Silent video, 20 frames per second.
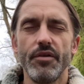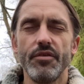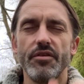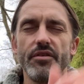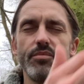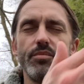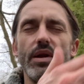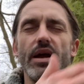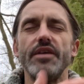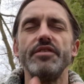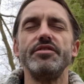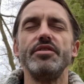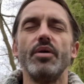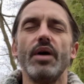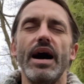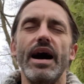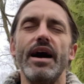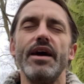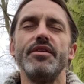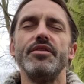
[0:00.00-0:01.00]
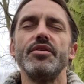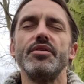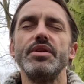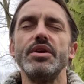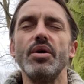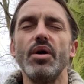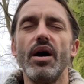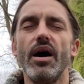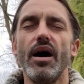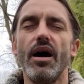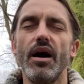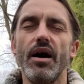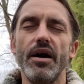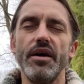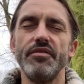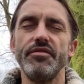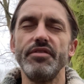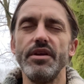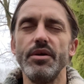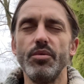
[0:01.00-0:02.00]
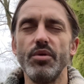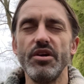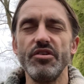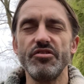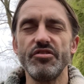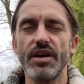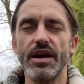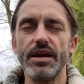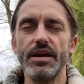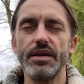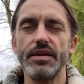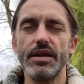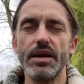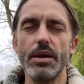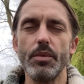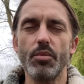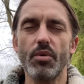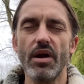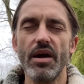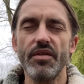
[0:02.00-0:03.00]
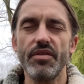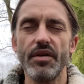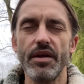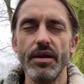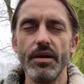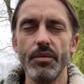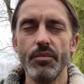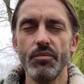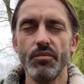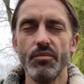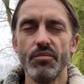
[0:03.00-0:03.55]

Just place your hand on your heart if you wish, take a deep breath in.